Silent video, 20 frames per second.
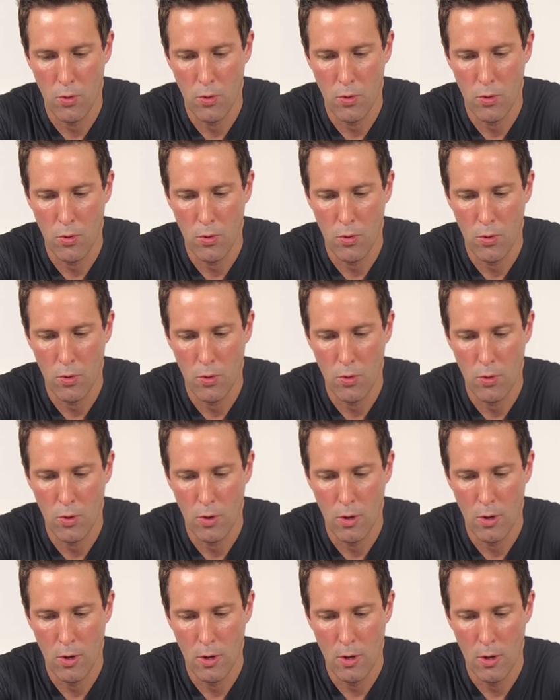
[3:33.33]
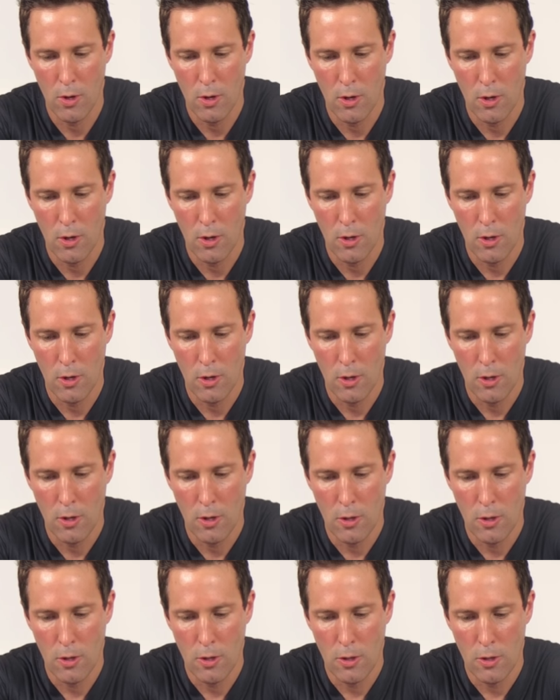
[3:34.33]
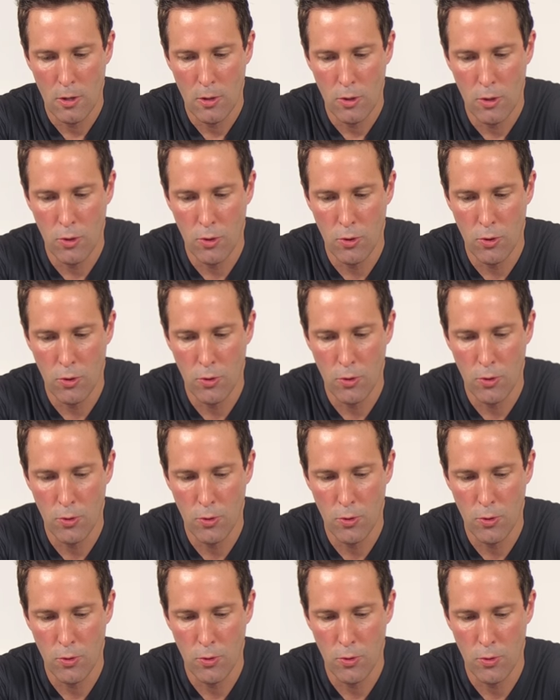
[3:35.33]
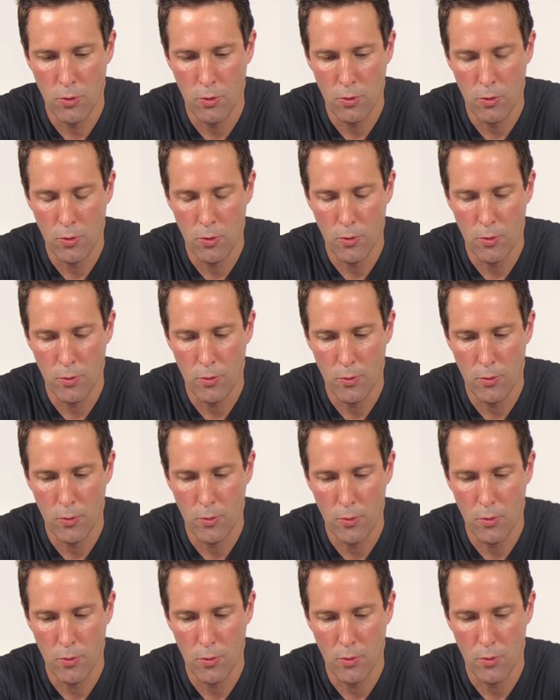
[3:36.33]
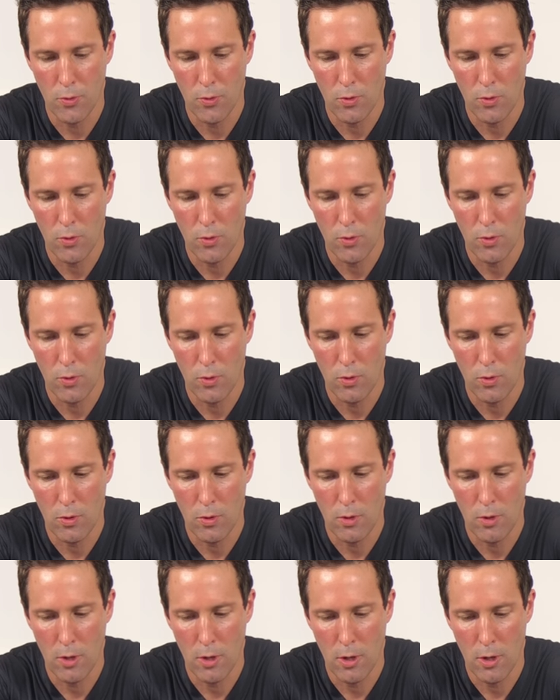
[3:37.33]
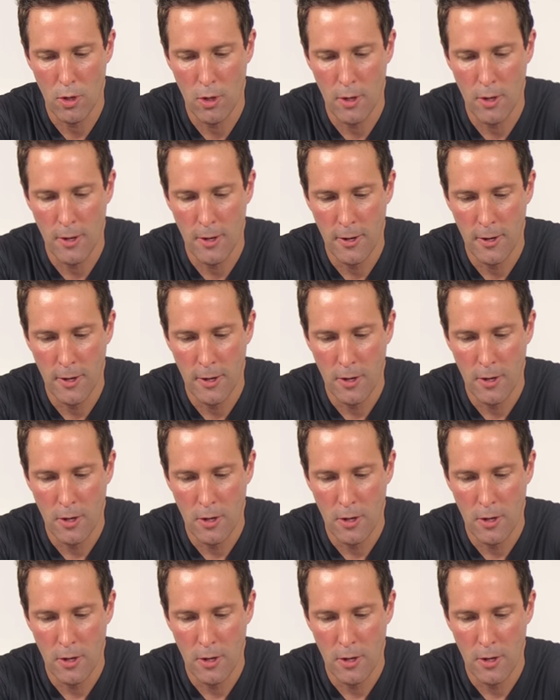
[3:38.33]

(silence)